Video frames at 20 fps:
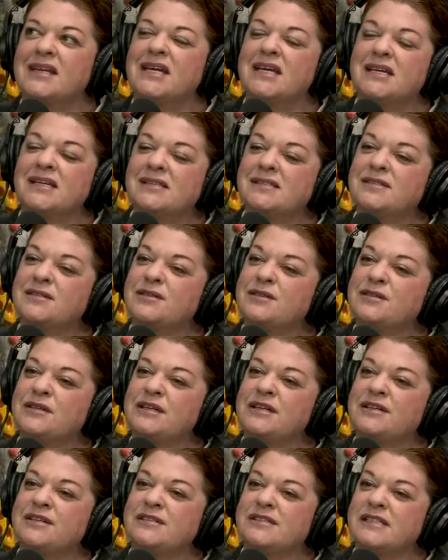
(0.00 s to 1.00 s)
is New
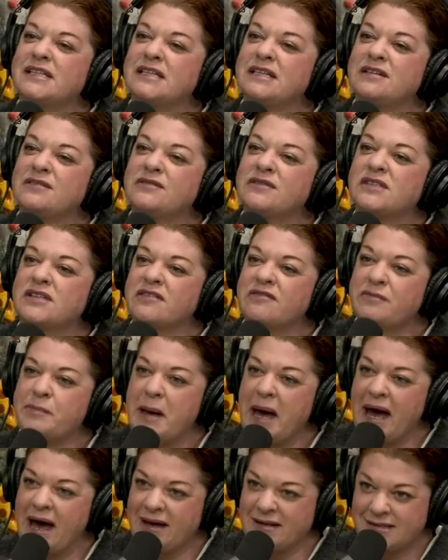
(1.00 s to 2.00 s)
Year's Eves of
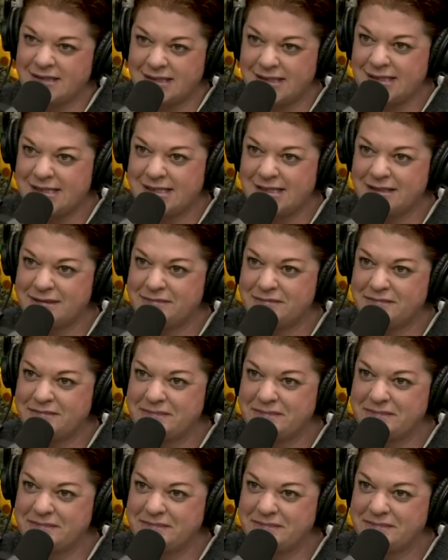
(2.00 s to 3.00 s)
past.
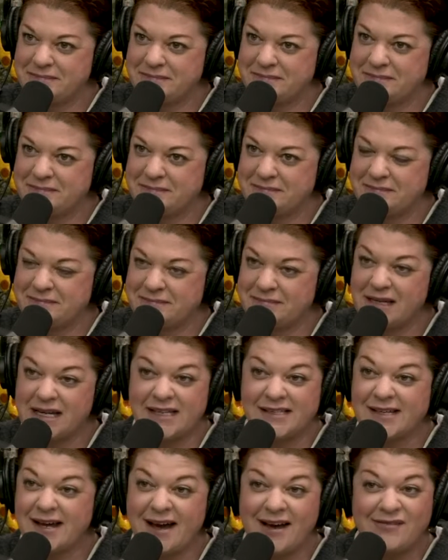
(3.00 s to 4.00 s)

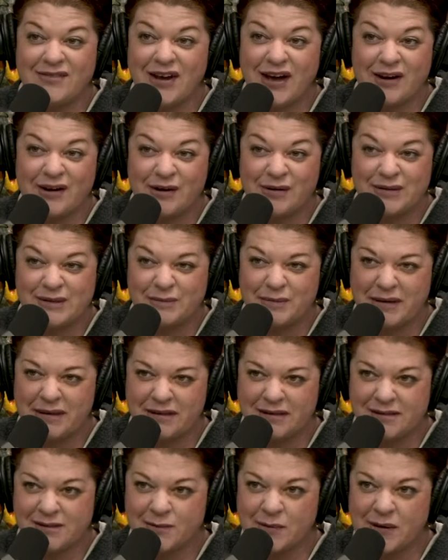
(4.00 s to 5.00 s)
Because I have not always been
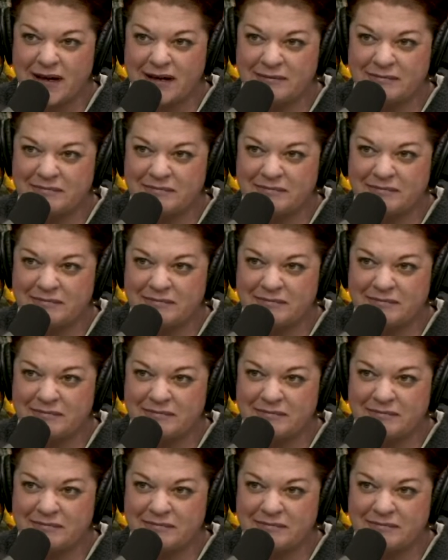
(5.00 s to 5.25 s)
this way.